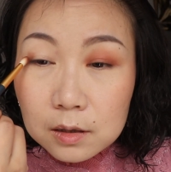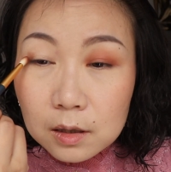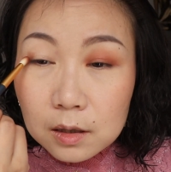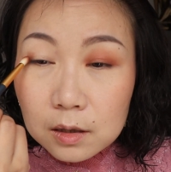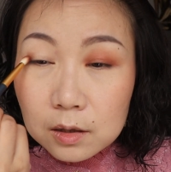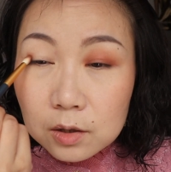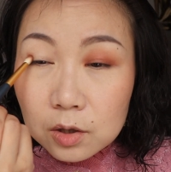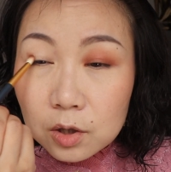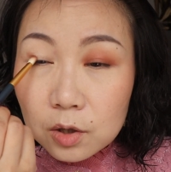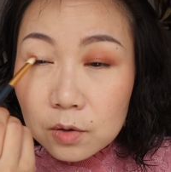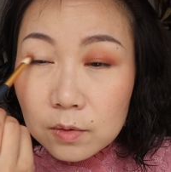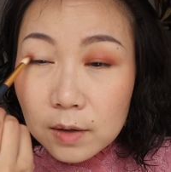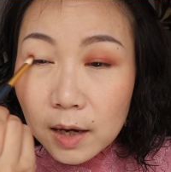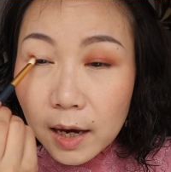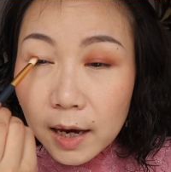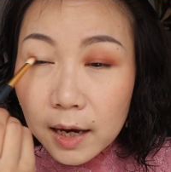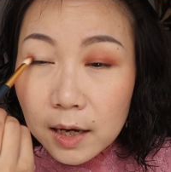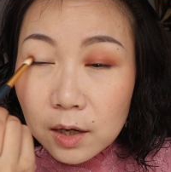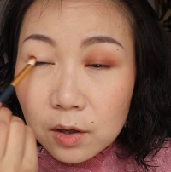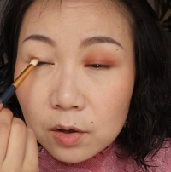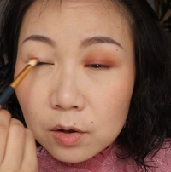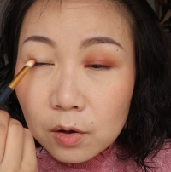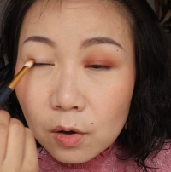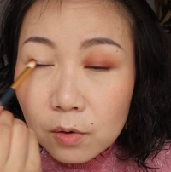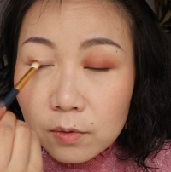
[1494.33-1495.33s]
UK,
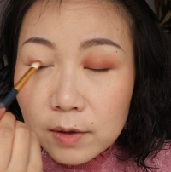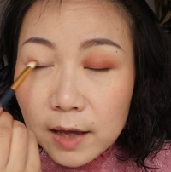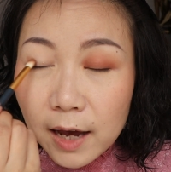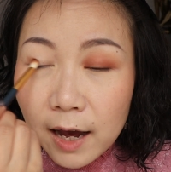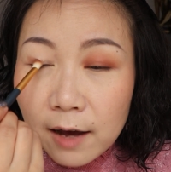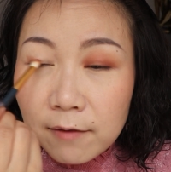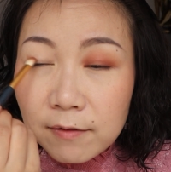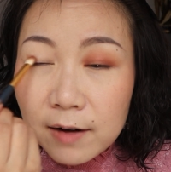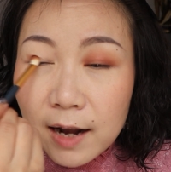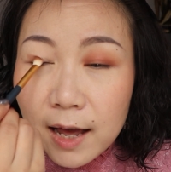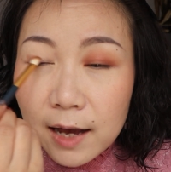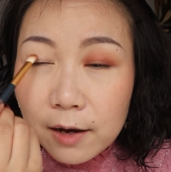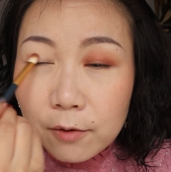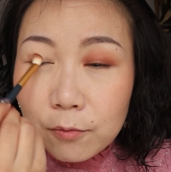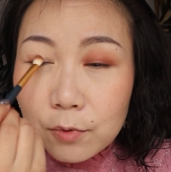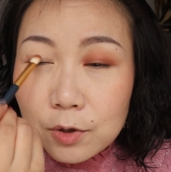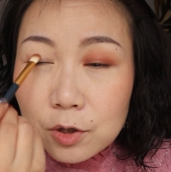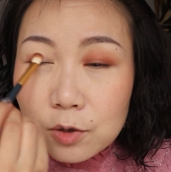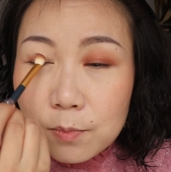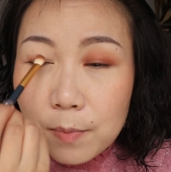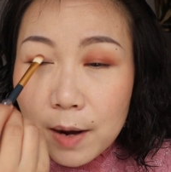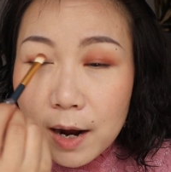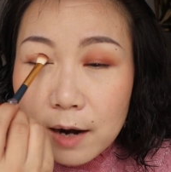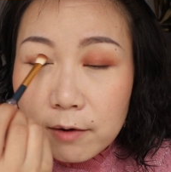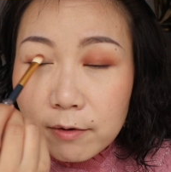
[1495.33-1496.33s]
you know, they have
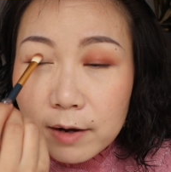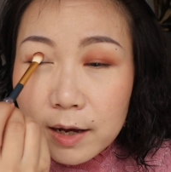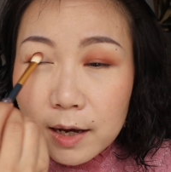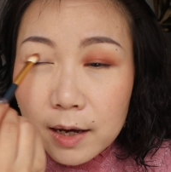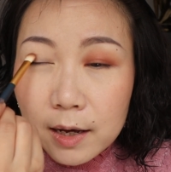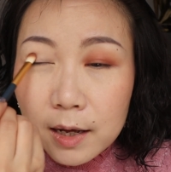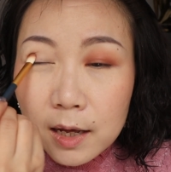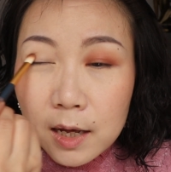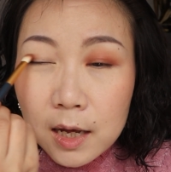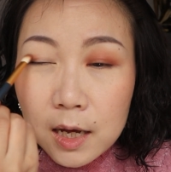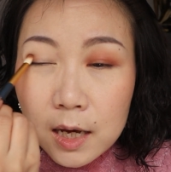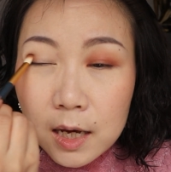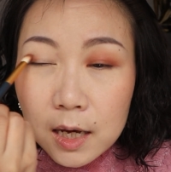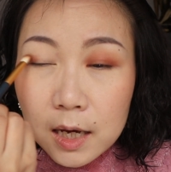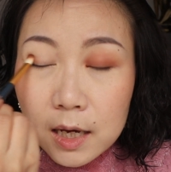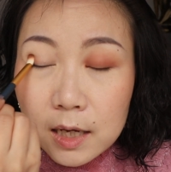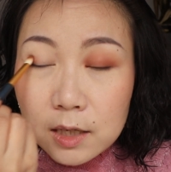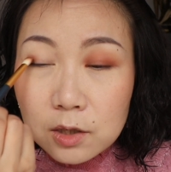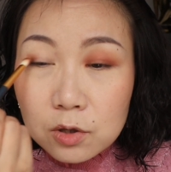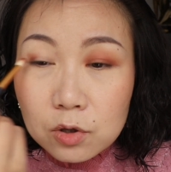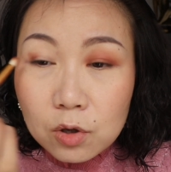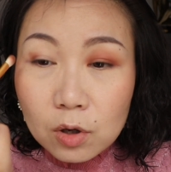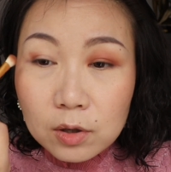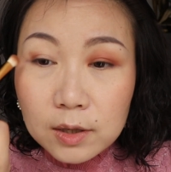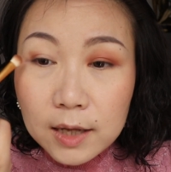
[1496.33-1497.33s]
language barrier.
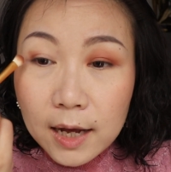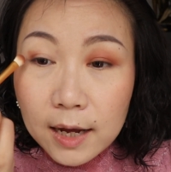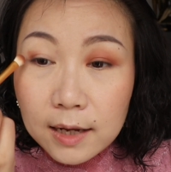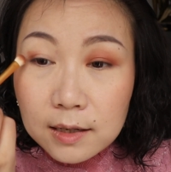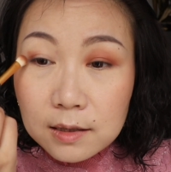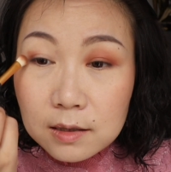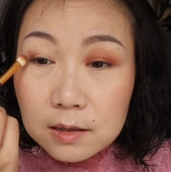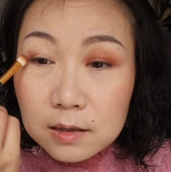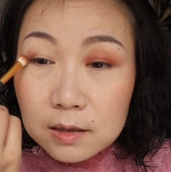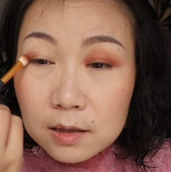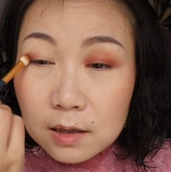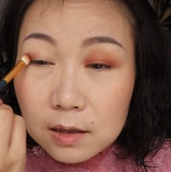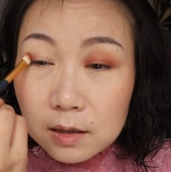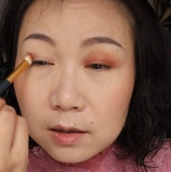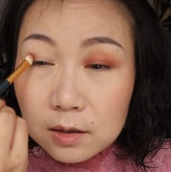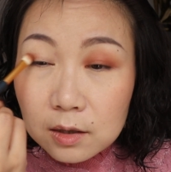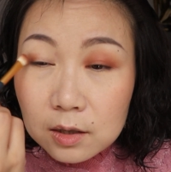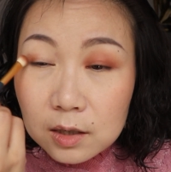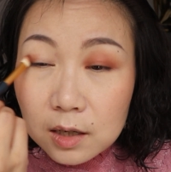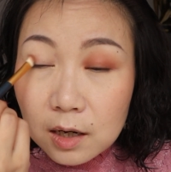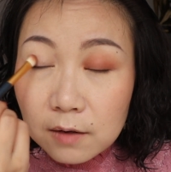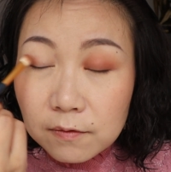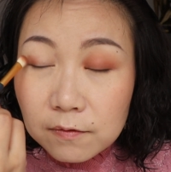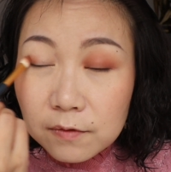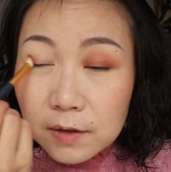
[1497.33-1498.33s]
It's not as
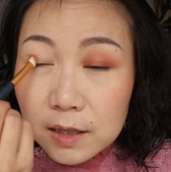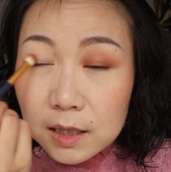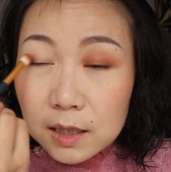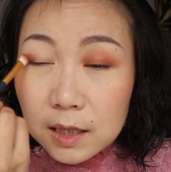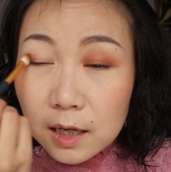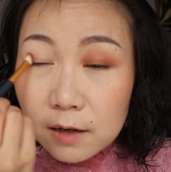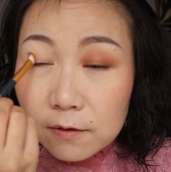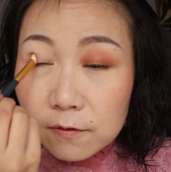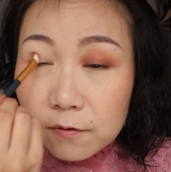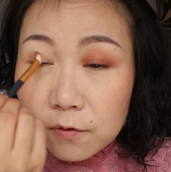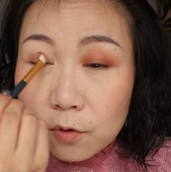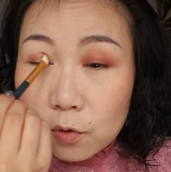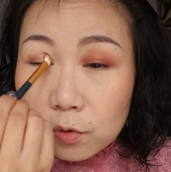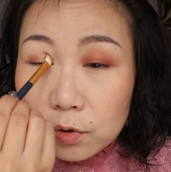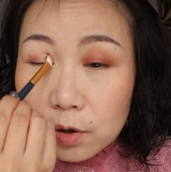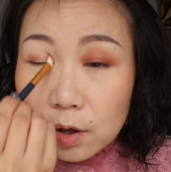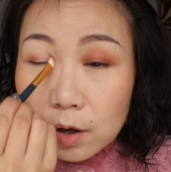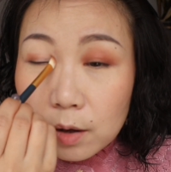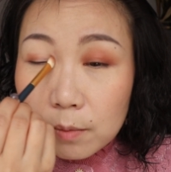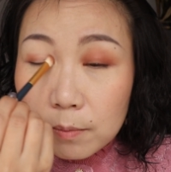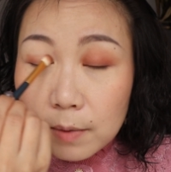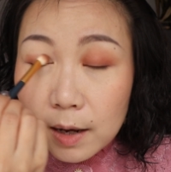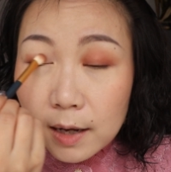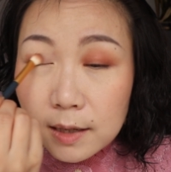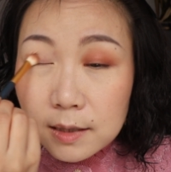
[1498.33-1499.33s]
convenient for
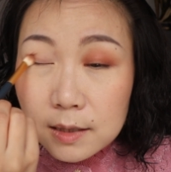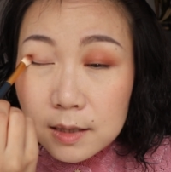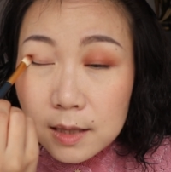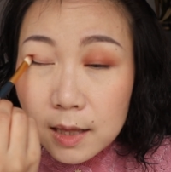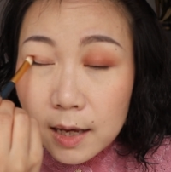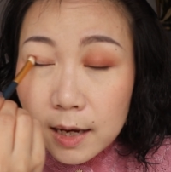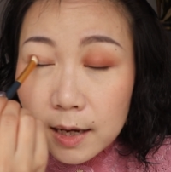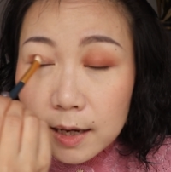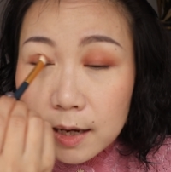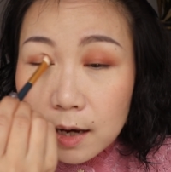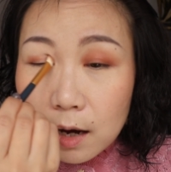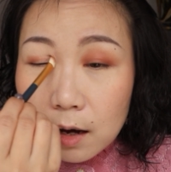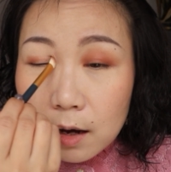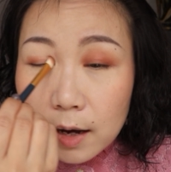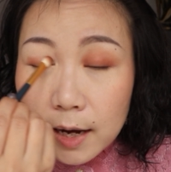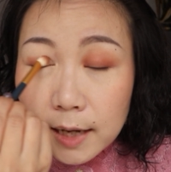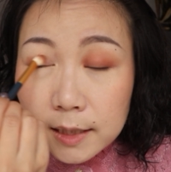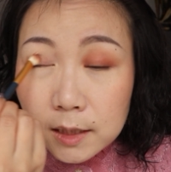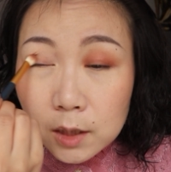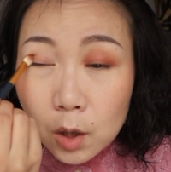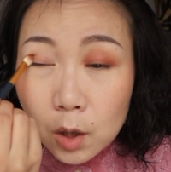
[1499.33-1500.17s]
them as they are at